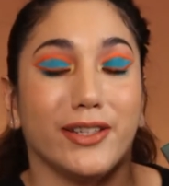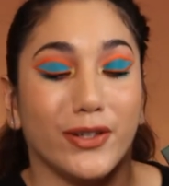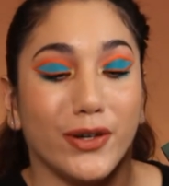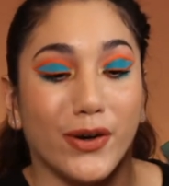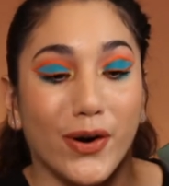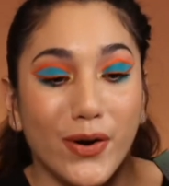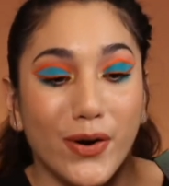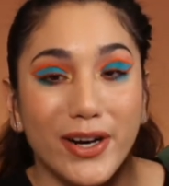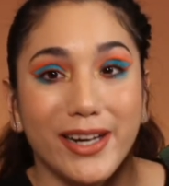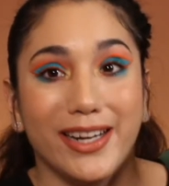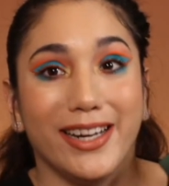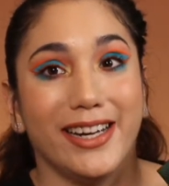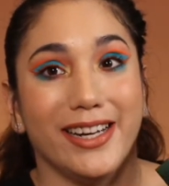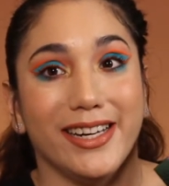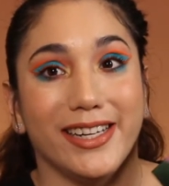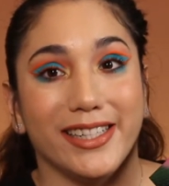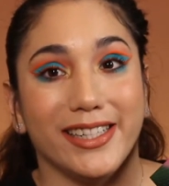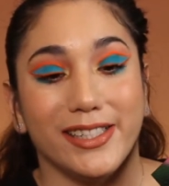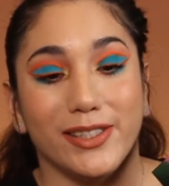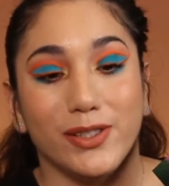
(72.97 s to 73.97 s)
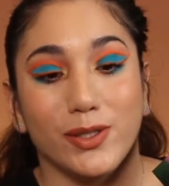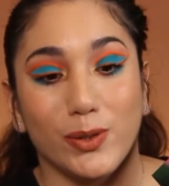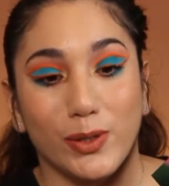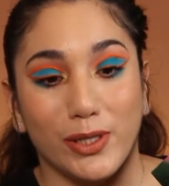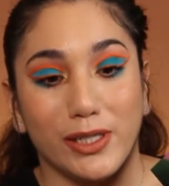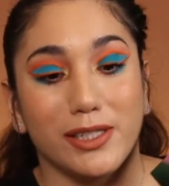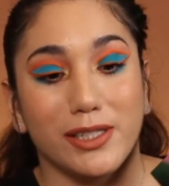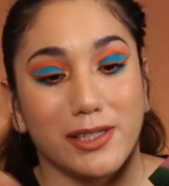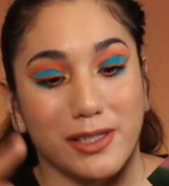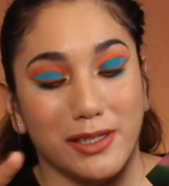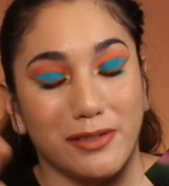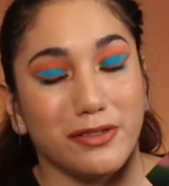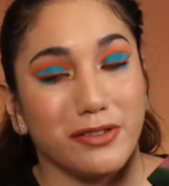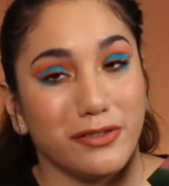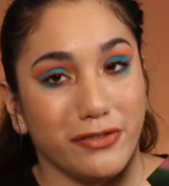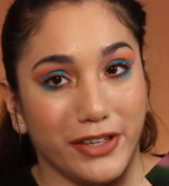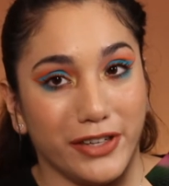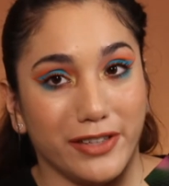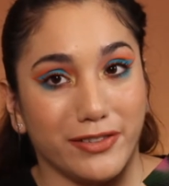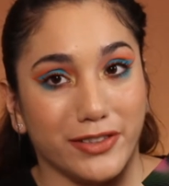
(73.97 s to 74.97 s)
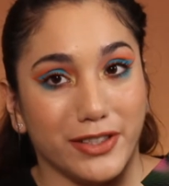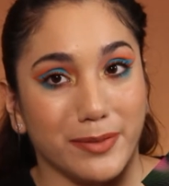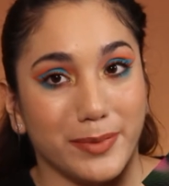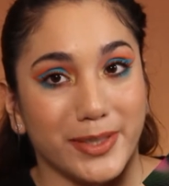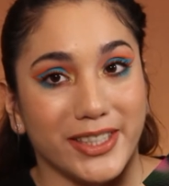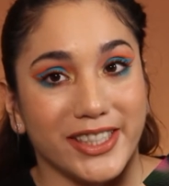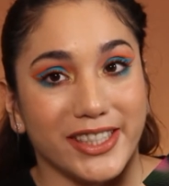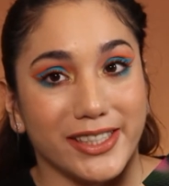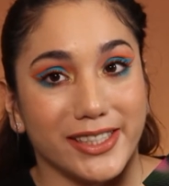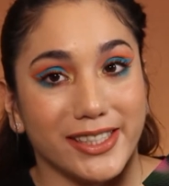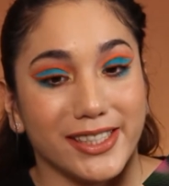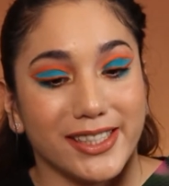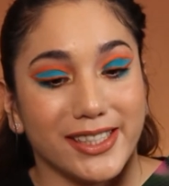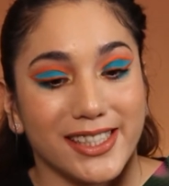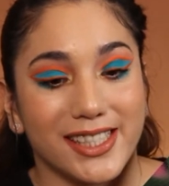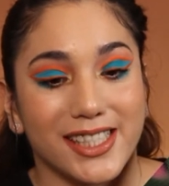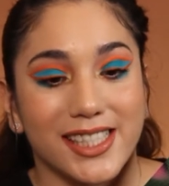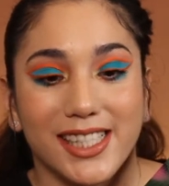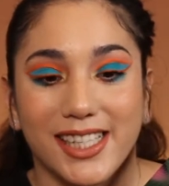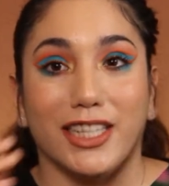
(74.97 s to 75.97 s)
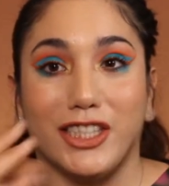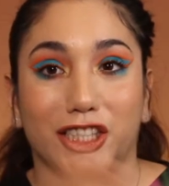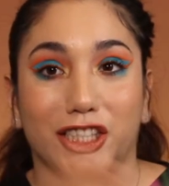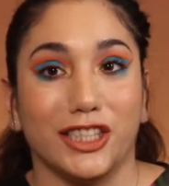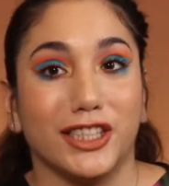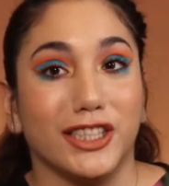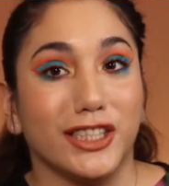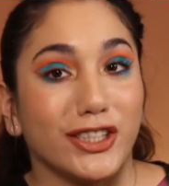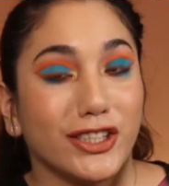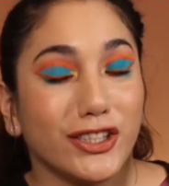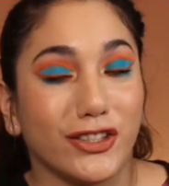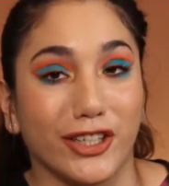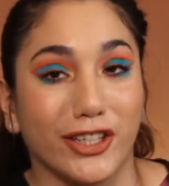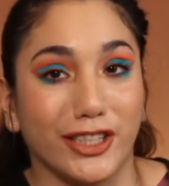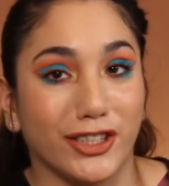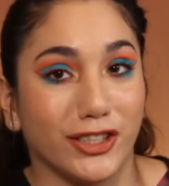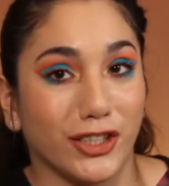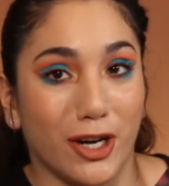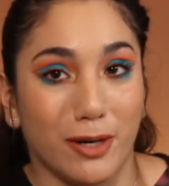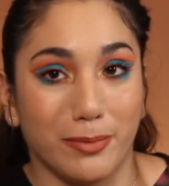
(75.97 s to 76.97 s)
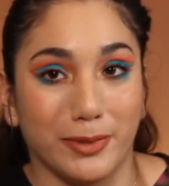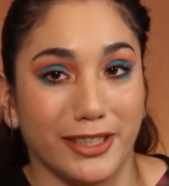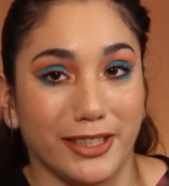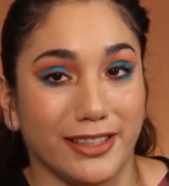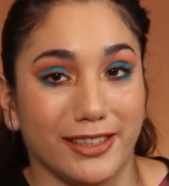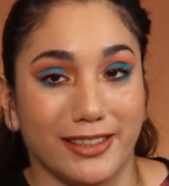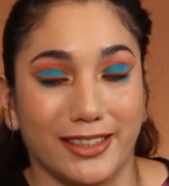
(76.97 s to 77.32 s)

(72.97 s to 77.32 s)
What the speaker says: go ahead and do yourself a favor, because she did a great job here.